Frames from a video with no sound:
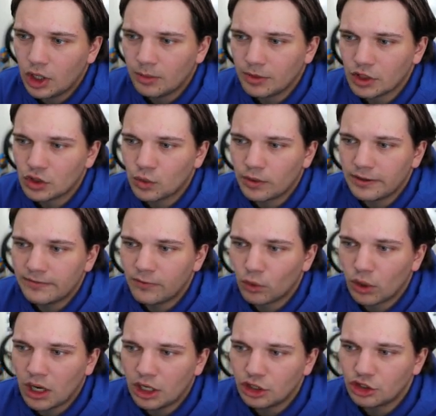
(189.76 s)
Almost
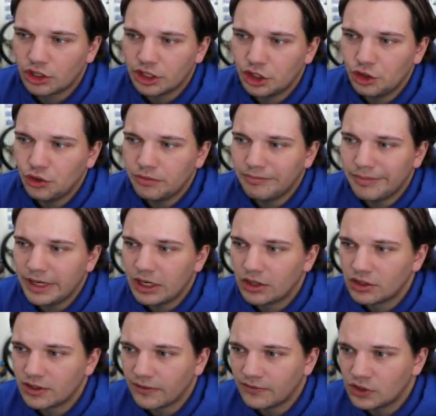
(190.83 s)
2400 newton
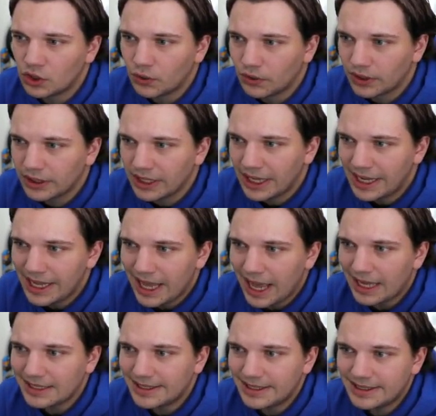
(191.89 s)
meters of torque,
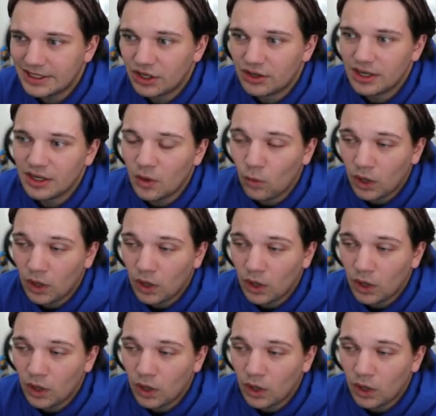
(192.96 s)
has a 0 to